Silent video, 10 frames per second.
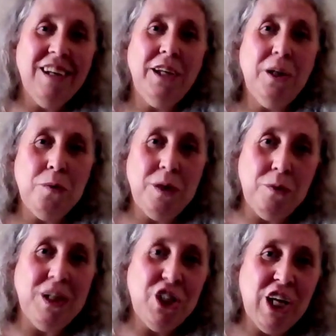you know,
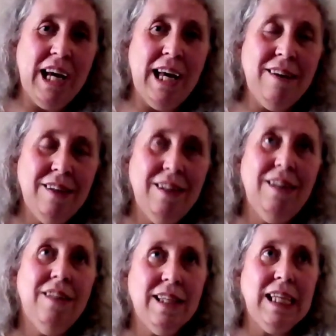we share
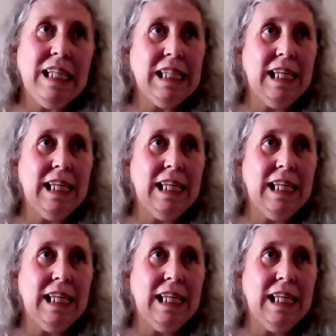things